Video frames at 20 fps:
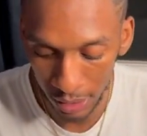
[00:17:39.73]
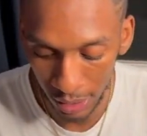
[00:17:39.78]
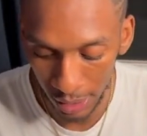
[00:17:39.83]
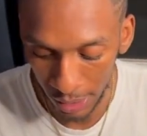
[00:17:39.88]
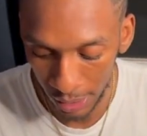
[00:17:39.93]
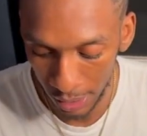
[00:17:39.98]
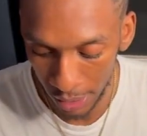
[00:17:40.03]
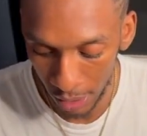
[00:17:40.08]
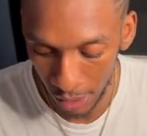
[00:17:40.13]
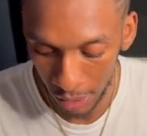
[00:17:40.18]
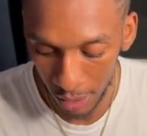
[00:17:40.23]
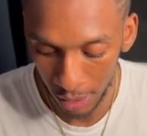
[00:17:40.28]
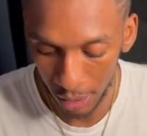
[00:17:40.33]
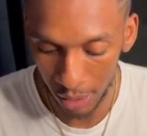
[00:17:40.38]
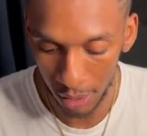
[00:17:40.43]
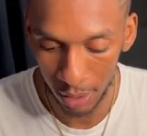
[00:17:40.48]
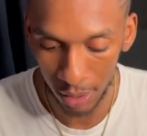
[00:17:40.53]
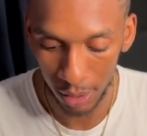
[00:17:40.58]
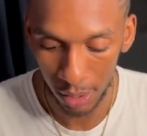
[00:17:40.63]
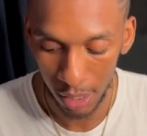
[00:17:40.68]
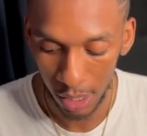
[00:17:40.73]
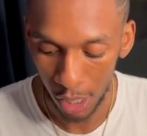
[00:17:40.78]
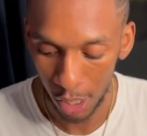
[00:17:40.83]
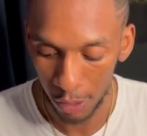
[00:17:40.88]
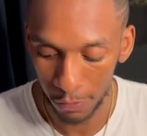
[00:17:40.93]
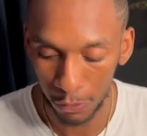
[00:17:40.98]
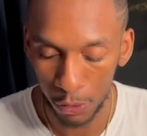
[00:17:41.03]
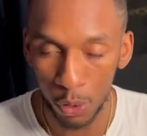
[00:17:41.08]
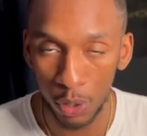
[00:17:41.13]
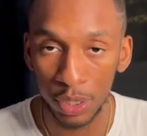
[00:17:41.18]
then uh
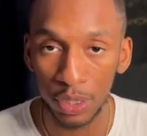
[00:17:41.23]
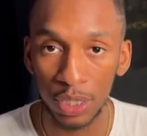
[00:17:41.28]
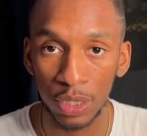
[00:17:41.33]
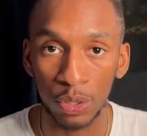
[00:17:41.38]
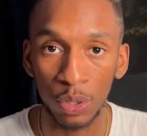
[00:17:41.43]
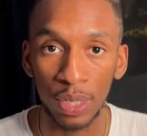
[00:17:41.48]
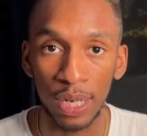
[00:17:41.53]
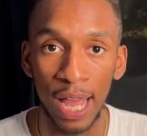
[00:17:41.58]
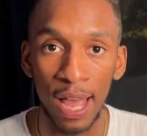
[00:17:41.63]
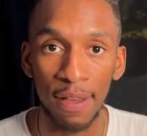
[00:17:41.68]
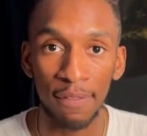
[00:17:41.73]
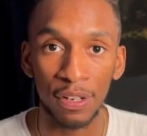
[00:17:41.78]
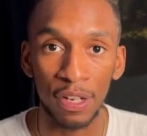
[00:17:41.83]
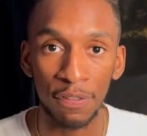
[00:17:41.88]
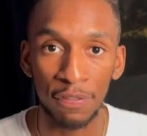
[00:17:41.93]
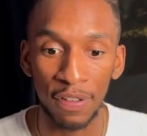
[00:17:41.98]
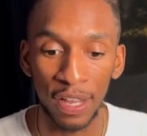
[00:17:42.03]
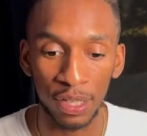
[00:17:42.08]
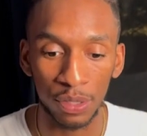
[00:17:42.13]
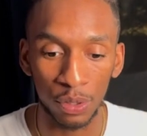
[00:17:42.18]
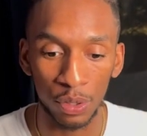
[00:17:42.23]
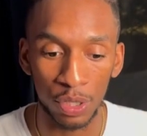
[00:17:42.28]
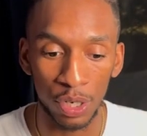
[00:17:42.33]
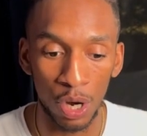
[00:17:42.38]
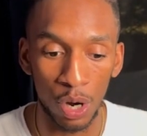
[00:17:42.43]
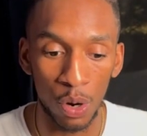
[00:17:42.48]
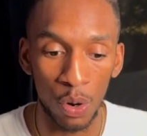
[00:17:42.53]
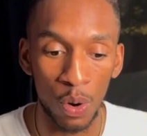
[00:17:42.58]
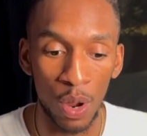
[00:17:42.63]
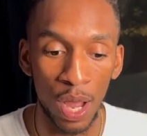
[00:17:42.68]
of course it's going to have an effect on
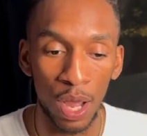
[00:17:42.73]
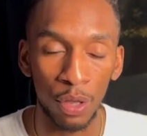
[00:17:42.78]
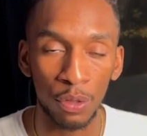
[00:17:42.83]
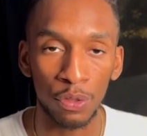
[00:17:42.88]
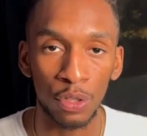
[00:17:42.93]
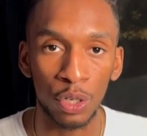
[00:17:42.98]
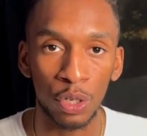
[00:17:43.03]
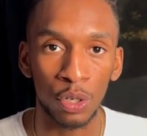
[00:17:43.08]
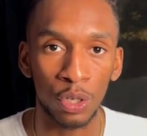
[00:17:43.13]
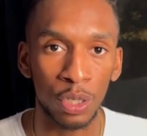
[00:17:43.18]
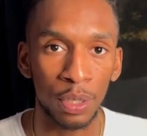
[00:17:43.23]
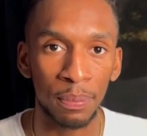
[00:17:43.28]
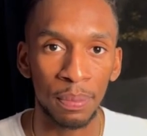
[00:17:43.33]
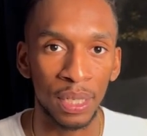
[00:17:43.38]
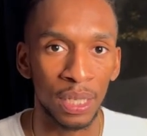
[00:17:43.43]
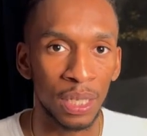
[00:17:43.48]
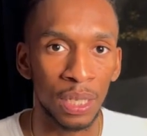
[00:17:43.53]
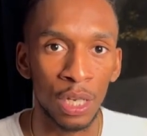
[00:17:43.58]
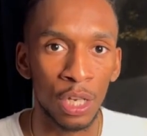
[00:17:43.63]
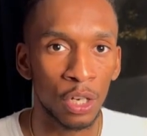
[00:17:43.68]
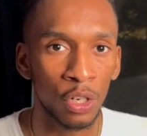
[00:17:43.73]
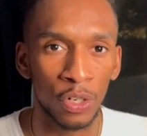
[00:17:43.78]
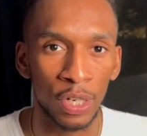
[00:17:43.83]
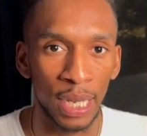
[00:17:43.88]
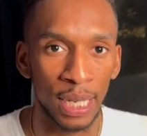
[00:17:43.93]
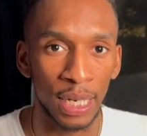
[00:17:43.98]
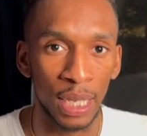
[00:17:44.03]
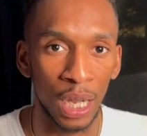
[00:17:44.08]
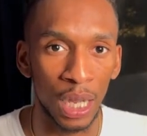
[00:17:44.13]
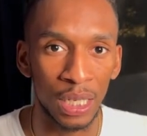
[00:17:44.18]
your own health you're going to be
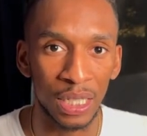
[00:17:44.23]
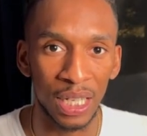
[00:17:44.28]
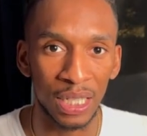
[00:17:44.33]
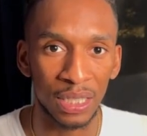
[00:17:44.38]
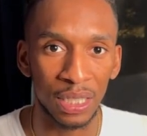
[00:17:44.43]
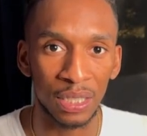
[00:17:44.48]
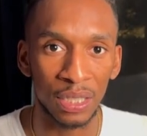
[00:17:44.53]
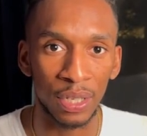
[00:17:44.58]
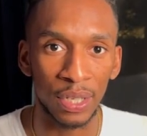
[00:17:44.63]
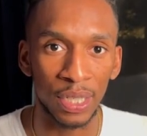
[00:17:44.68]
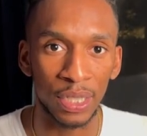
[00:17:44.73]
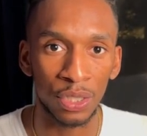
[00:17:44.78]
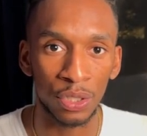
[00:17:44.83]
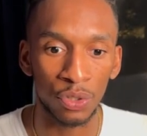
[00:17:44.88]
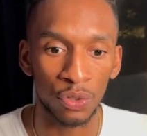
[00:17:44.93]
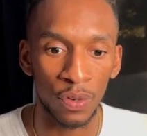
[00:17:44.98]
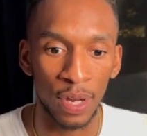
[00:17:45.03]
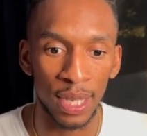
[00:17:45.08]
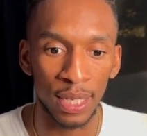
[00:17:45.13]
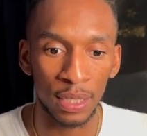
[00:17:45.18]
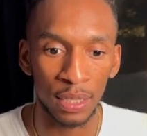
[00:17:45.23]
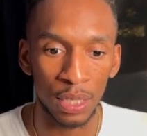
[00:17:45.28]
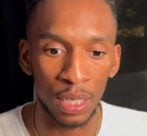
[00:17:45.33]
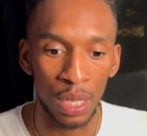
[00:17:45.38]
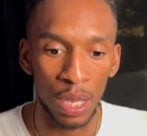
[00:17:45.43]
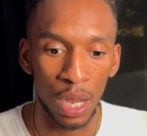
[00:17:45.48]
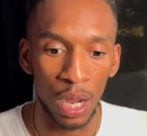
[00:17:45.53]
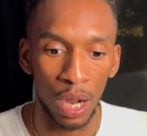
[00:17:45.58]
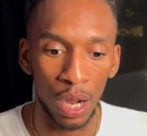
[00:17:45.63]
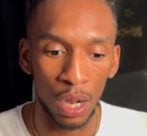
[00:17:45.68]
creating unnecessary stress
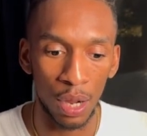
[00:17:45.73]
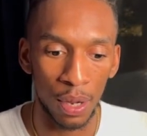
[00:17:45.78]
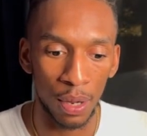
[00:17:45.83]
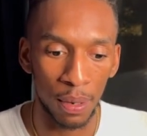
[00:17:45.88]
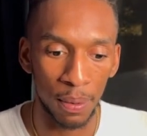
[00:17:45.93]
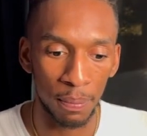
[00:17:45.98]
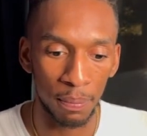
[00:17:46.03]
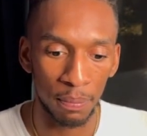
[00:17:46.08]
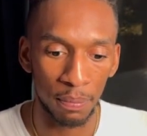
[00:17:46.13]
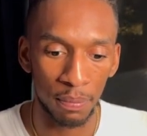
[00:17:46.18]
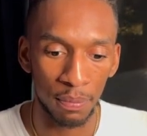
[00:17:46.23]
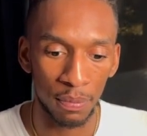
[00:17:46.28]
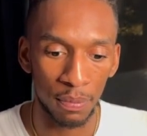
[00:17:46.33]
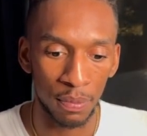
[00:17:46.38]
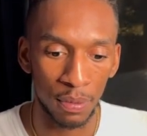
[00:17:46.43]
um